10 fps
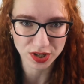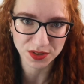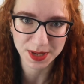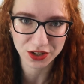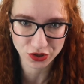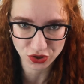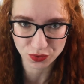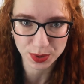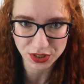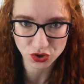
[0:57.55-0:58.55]
dressmakers
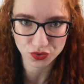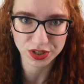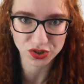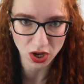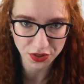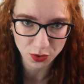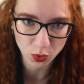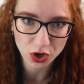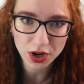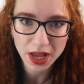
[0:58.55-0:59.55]
through history saw their
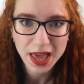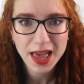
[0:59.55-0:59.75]
work,